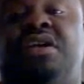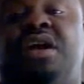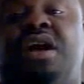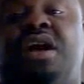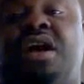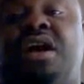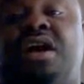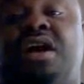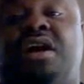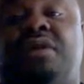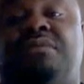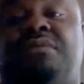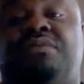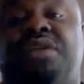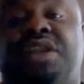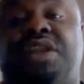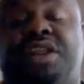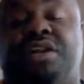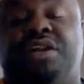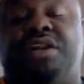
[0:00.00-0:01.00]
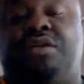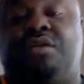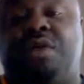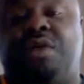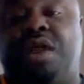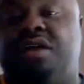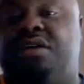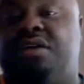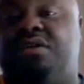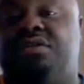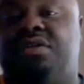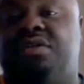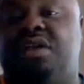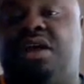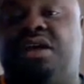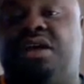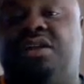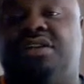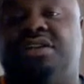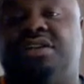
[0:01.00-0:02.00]
in and around
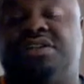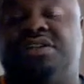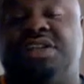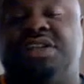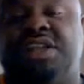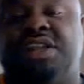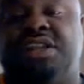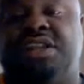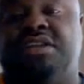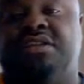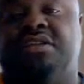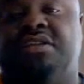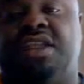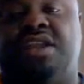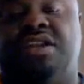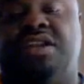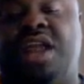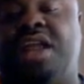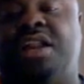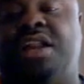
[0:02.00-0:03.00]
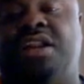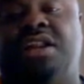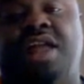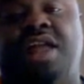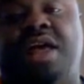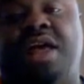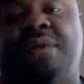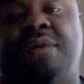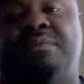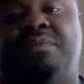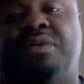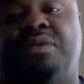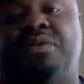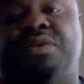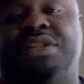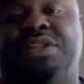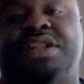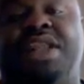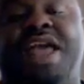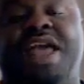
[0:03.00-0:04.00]
the city, they're not allowed, but
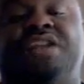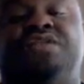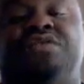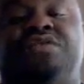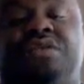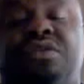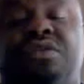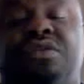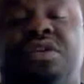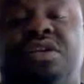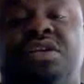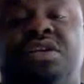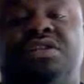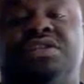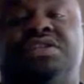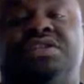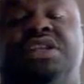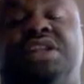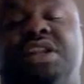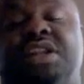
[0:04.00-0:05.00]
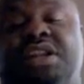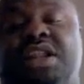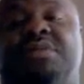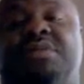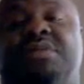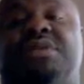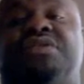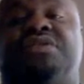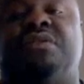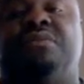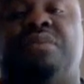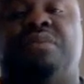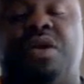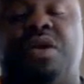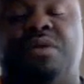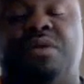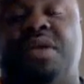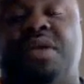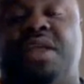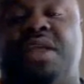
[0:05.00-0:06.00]
within the actual city limits of
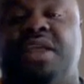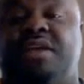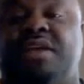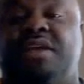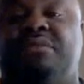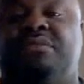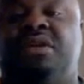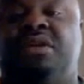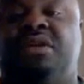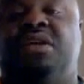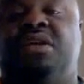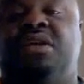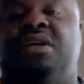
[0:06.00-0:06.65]
Birmingham,